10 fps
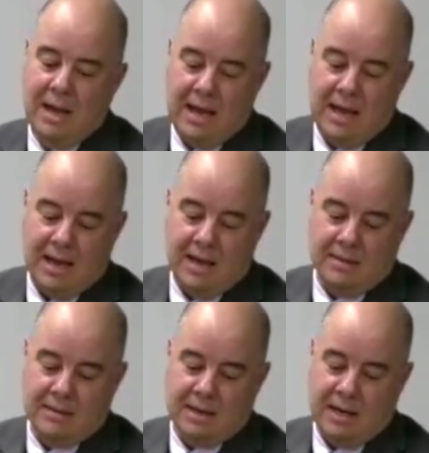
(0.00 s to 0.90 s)

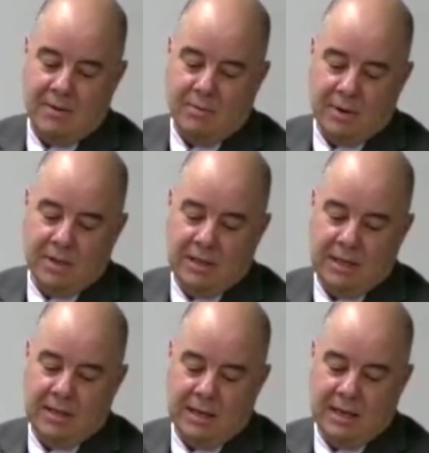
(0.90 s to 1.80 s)
And I
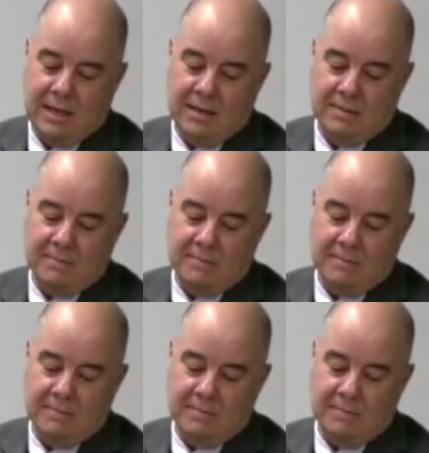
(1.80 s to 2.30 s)
really, I